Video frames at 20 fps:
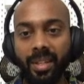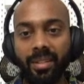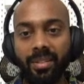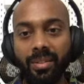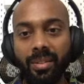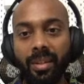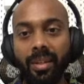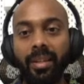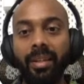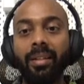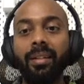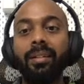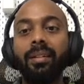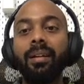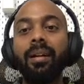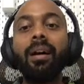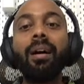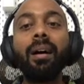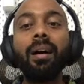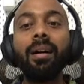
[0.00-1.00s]
So I
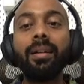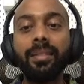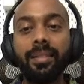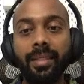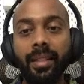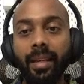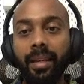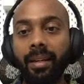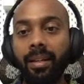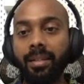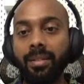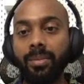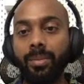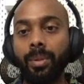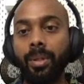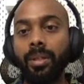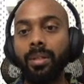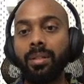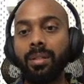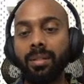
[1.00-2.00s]
can say cuss
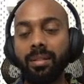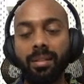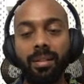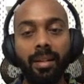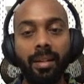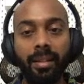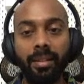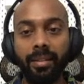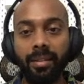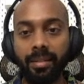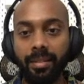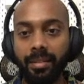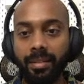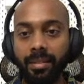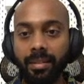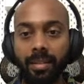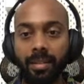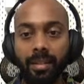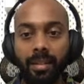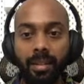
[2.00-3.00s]
words like this.
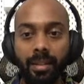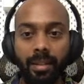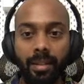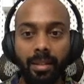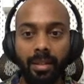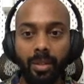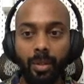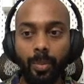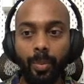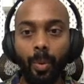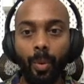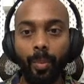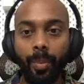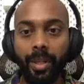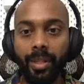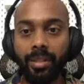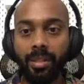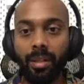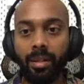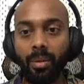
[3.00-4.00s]
Hope
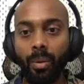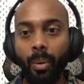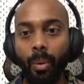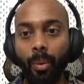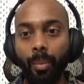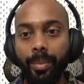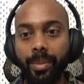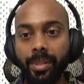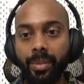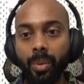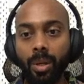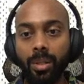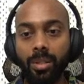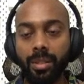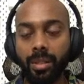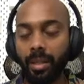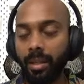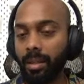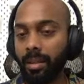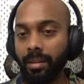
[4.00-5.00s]
nobody's at home is
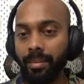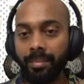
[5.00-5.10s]
watching.